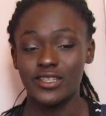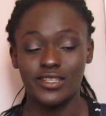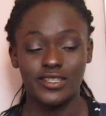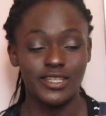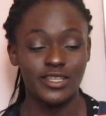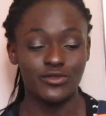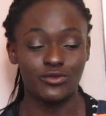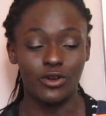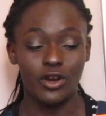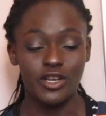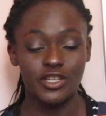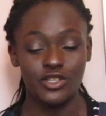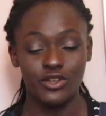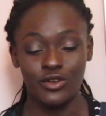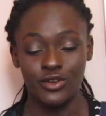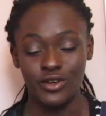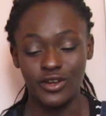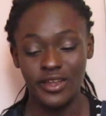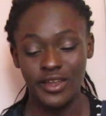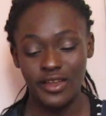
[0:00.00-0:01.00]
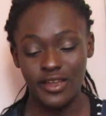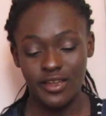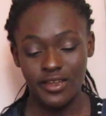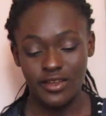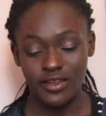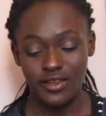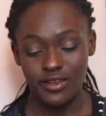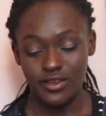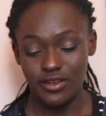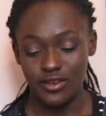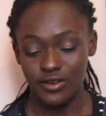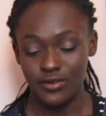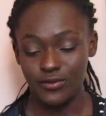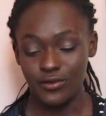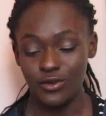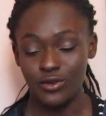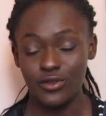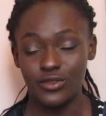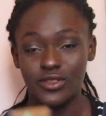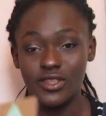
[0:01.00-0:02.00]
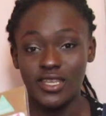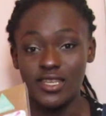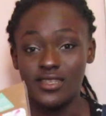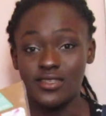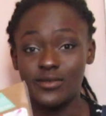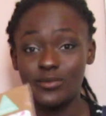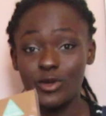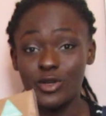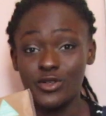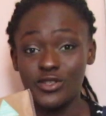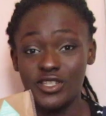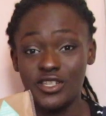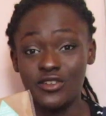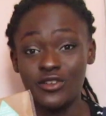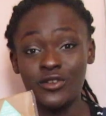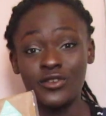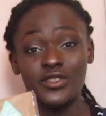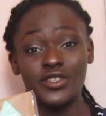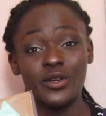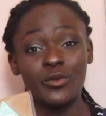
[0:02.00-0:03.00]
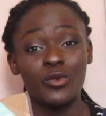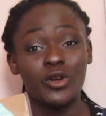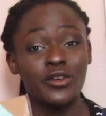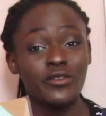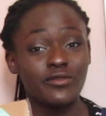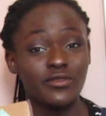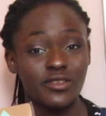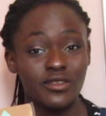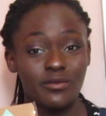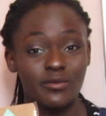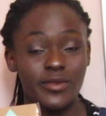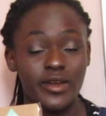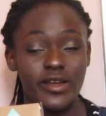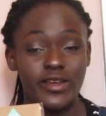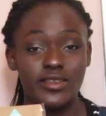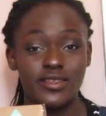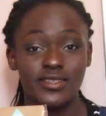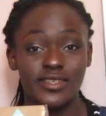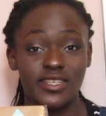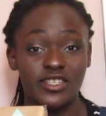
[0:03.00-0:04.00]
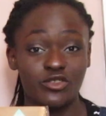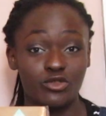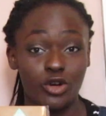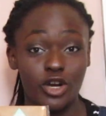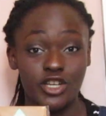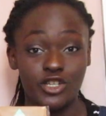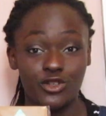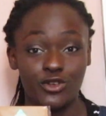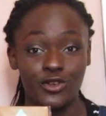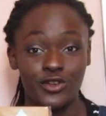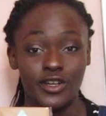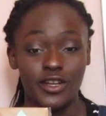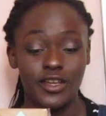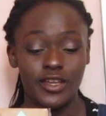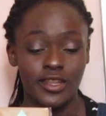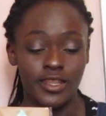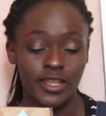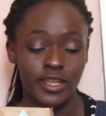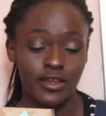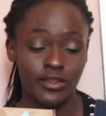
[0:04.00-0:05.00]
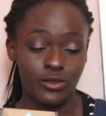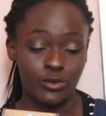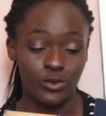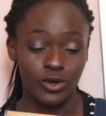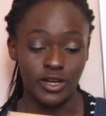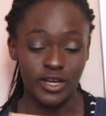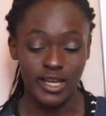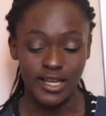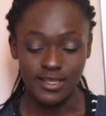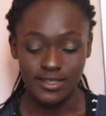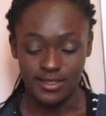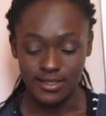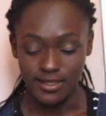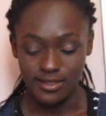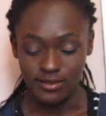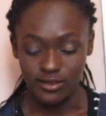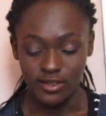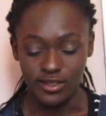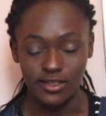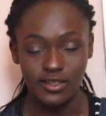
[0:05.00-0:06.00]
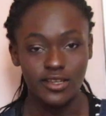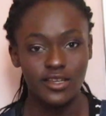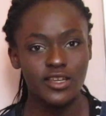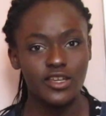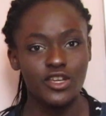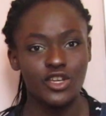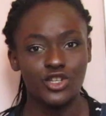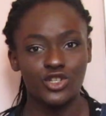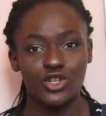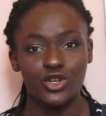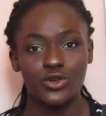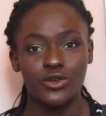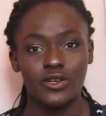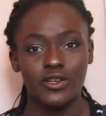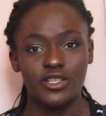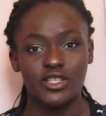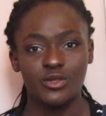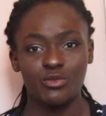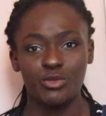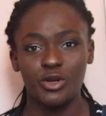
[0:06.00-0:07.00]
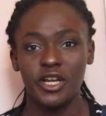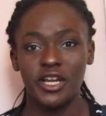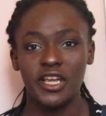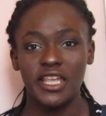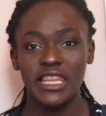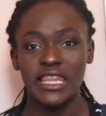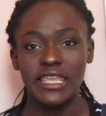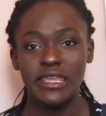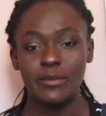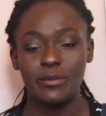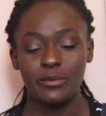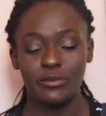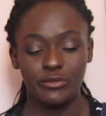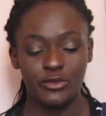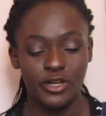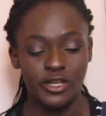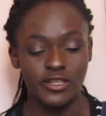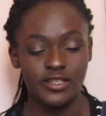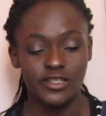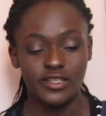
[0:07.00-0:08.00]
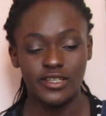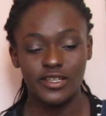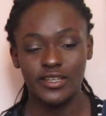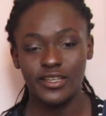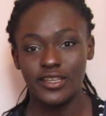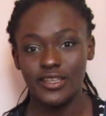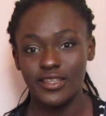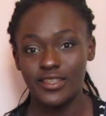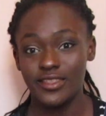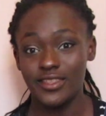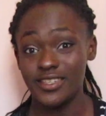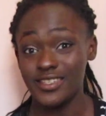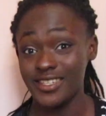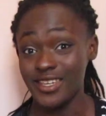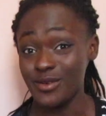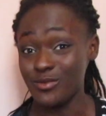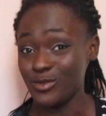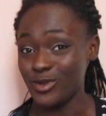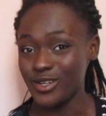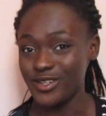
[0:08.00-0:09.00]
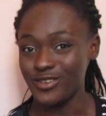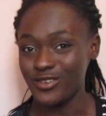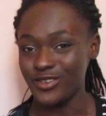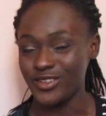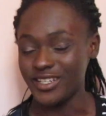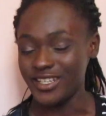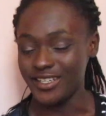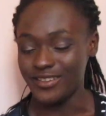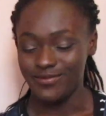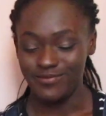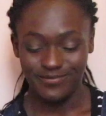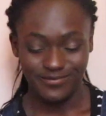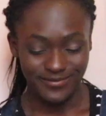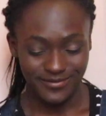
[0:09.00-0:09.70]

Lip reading: that says write on, and I've got these post-it notes, and one of them says write on and the other one has this like donut sprinkly print, the same print on here.